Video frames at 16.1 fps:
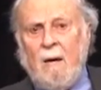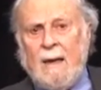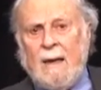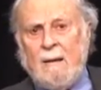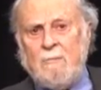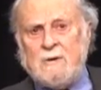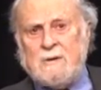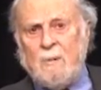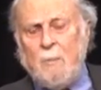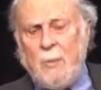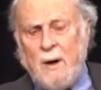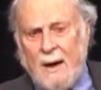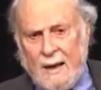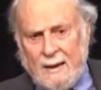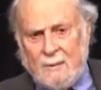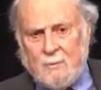It was a
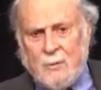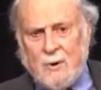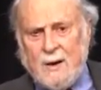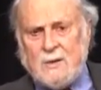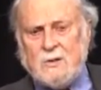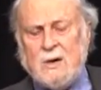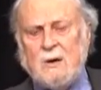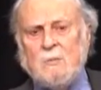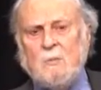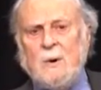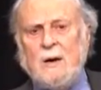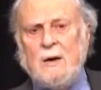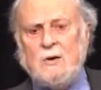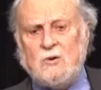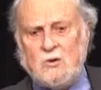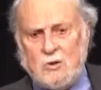pilot project, but
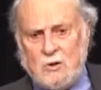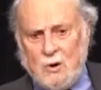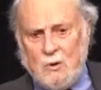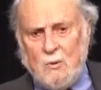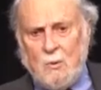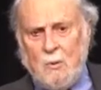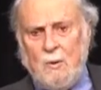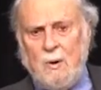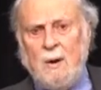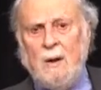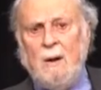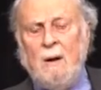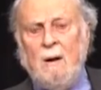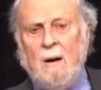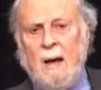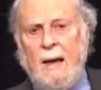it showed,
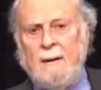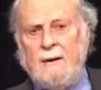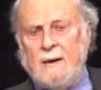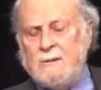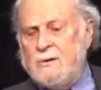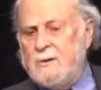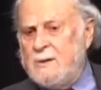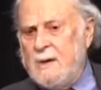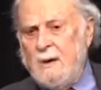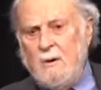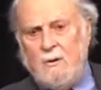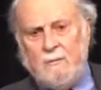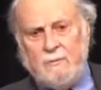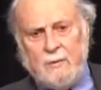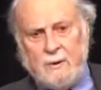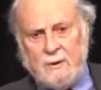and this is again
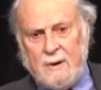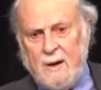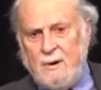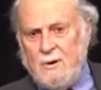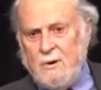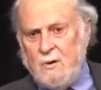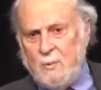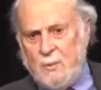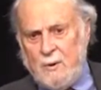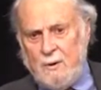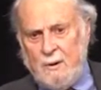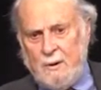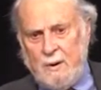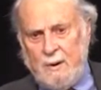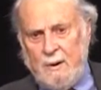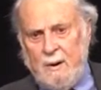over a 10 year
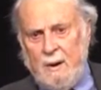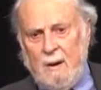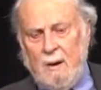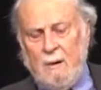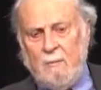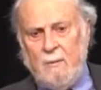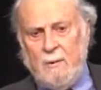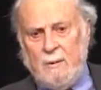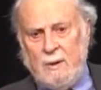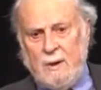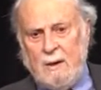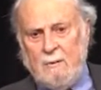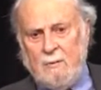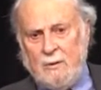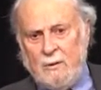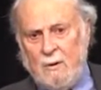period, you
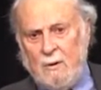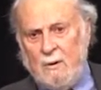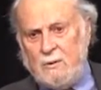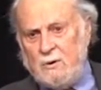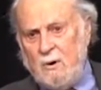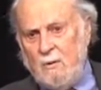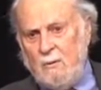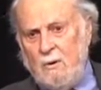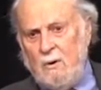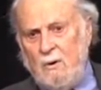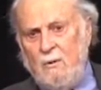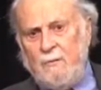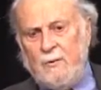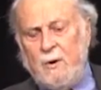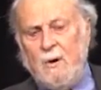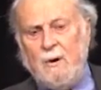know, with a total
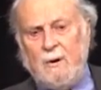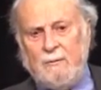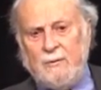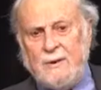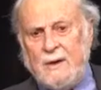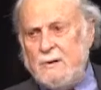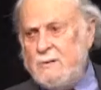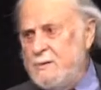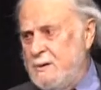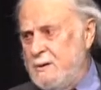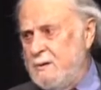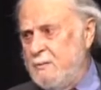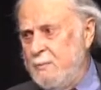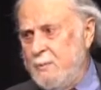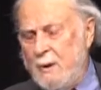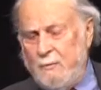overall of thousands
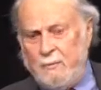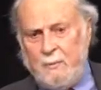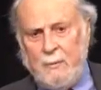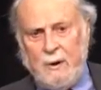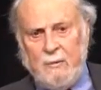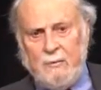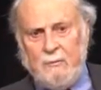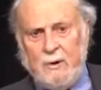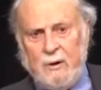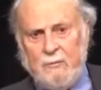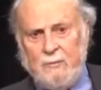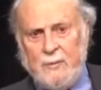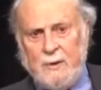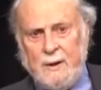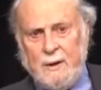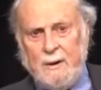of, of,
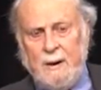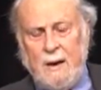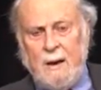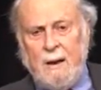of men,